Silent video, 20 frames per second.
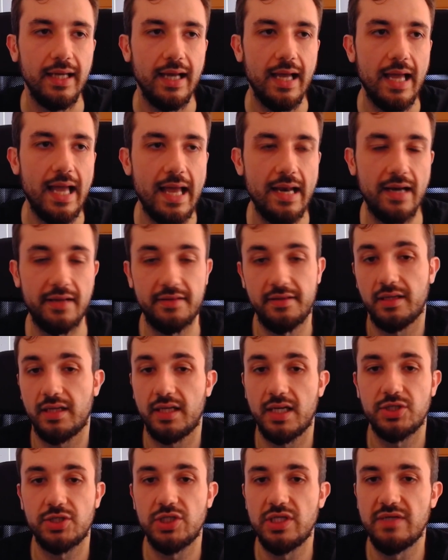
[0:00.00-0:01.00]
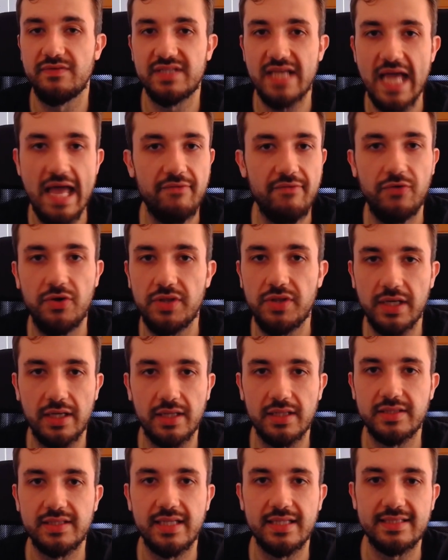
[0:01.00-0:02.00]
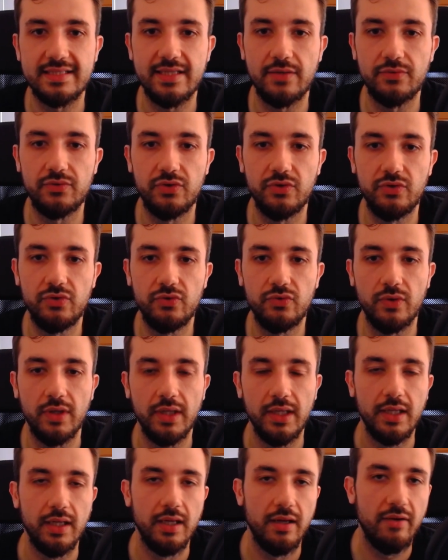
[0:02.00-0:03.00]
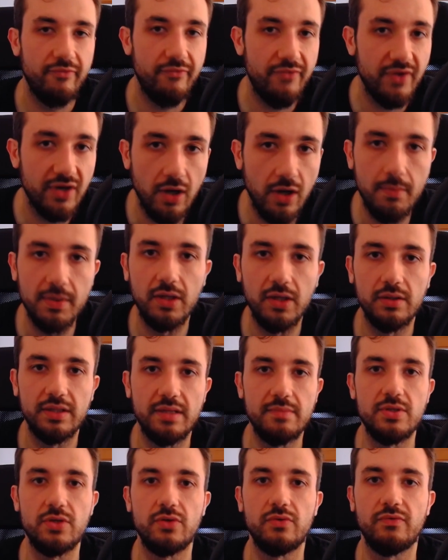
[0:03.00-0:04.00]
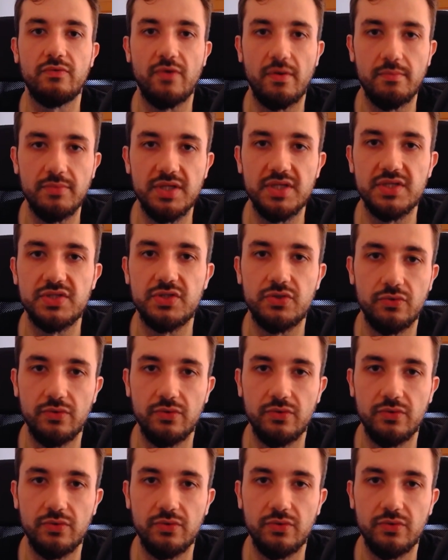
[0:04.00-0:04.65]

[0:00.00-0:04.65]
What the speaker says: and I think it achieves everything it sets out to do. Phenomenal debut from these two